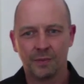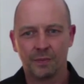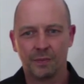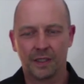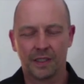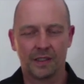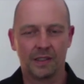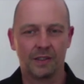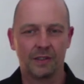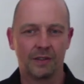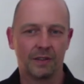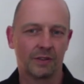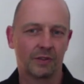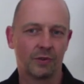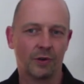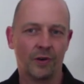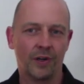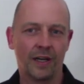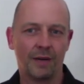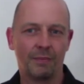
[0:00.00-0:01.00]
But a
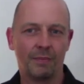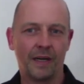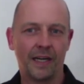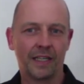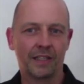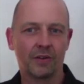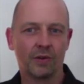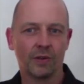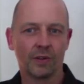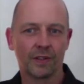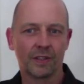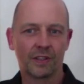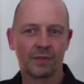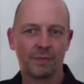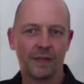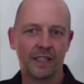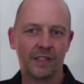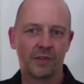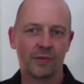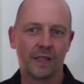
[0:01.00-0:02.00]
grown-up might hold his
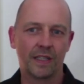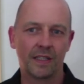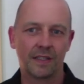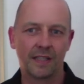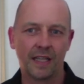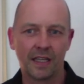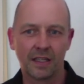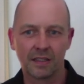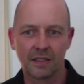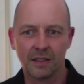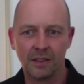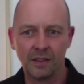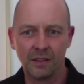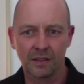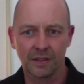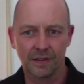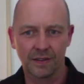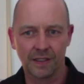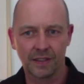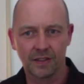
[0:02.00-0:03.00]
breath 20 seconds
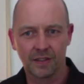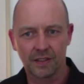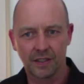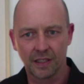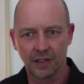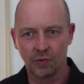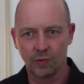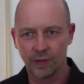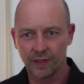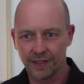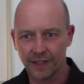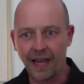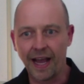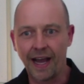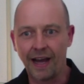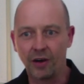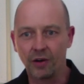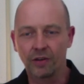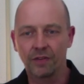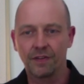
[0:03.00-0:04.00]
longer than still
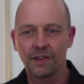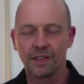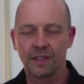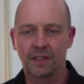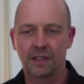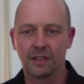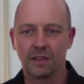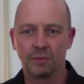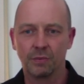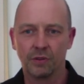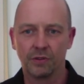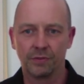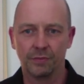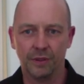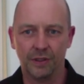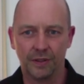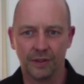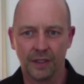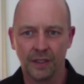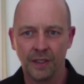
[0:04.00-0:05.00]
without physical
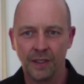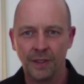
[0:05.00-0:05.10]
movement.